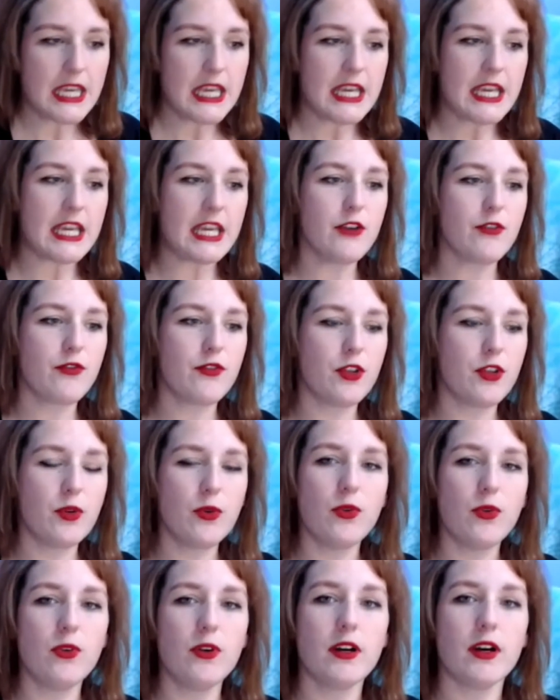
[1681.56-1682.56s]
If
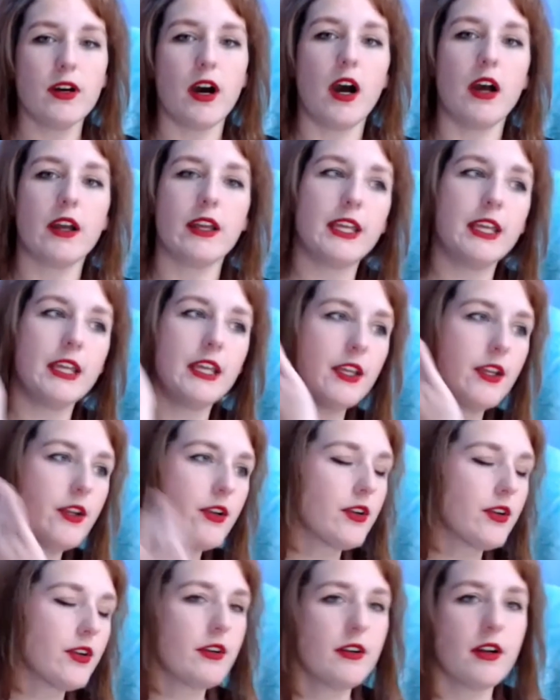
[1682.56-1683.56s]
you
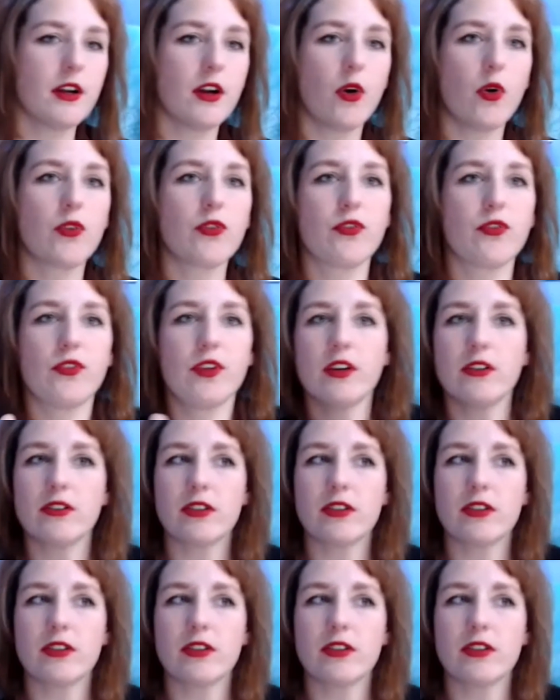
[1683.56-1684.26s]
hear or feel